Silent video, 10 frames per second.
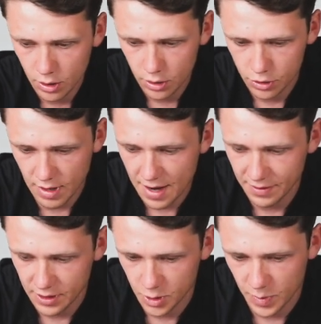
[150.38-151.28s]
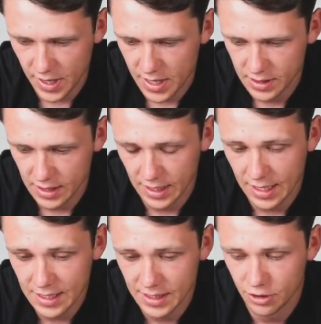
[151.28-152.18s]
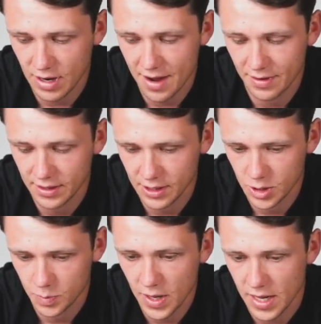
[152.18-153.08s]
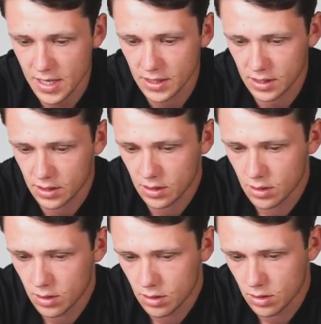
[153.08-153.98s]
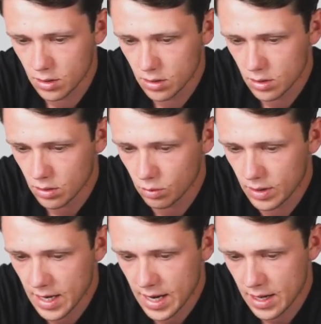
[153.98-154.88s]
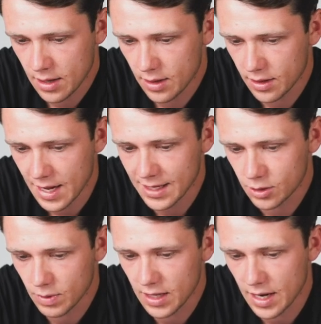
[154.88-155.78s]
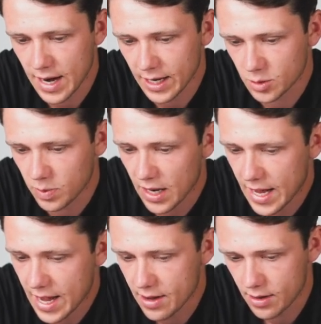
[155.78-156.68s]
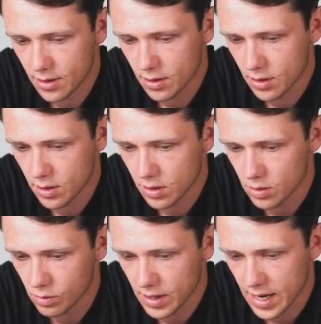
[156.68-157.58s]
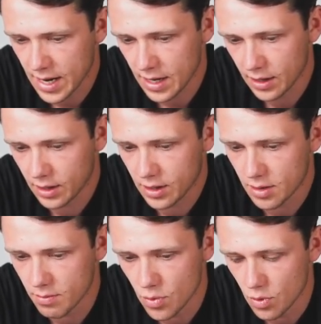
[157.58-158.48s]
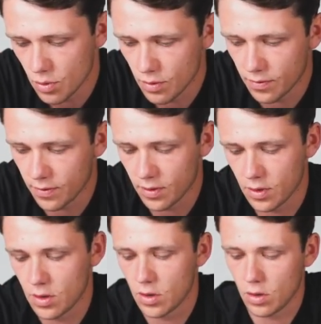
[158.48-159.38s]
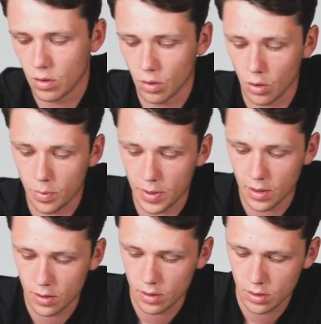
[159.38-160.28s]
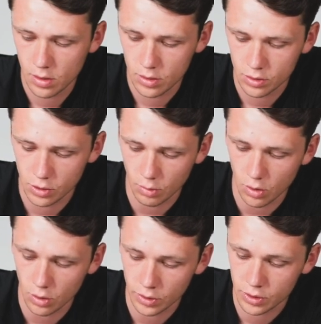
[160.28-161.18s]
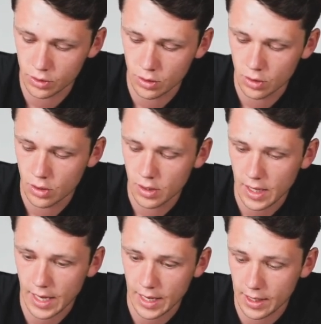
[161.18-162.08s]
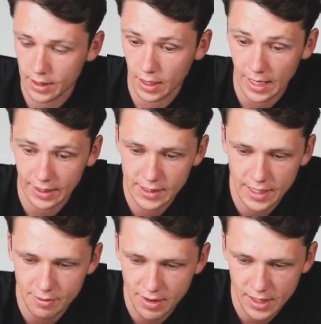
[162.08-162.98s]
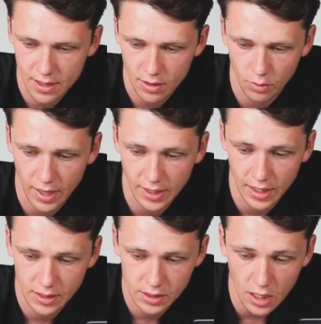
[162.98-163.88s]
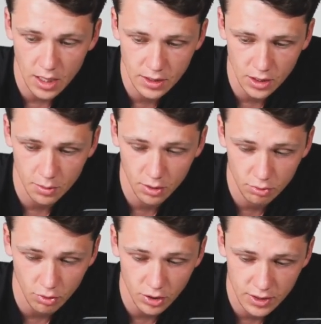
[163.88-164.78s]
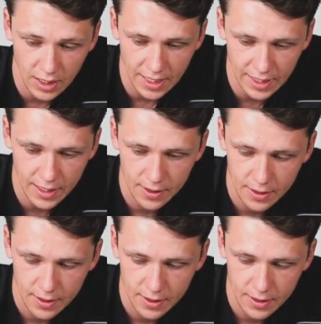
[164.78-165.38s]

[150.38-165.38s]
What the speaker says: drive into space, and then as they're driving into space, okay, that's when the next player, okay, can move up towards the ladder to get ready, okay, and you can start to go across the ladder